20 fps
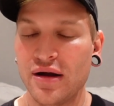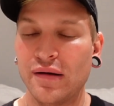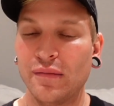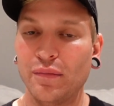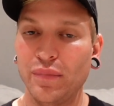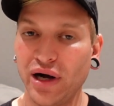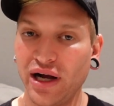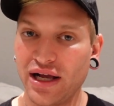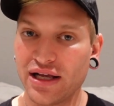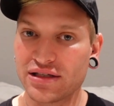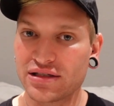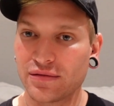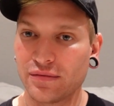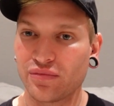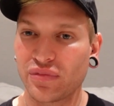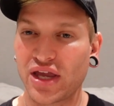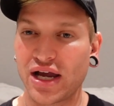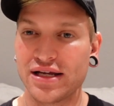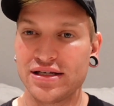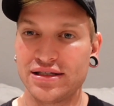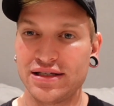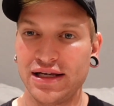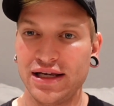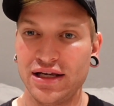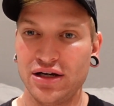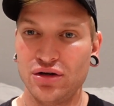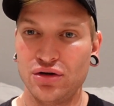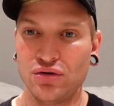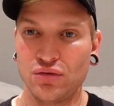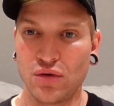but I
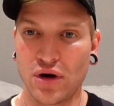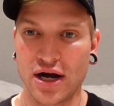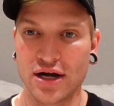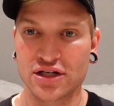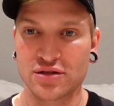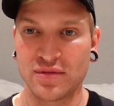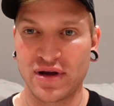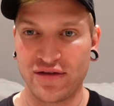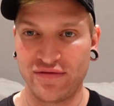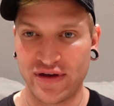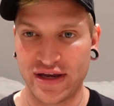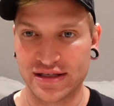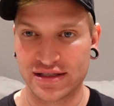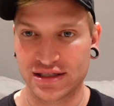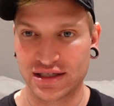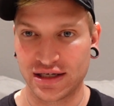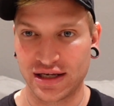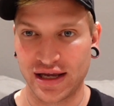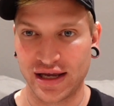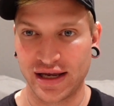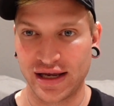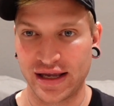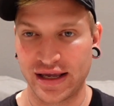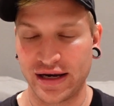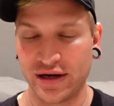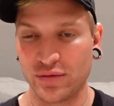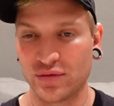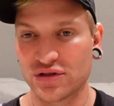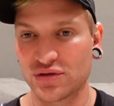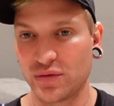did wash my face today and
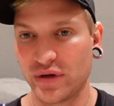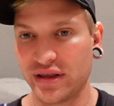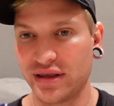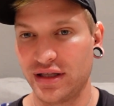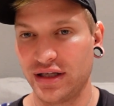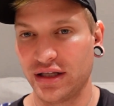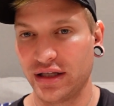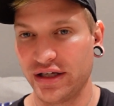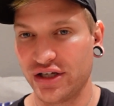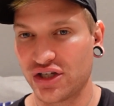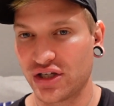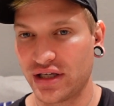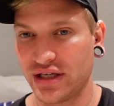it was with the Alicia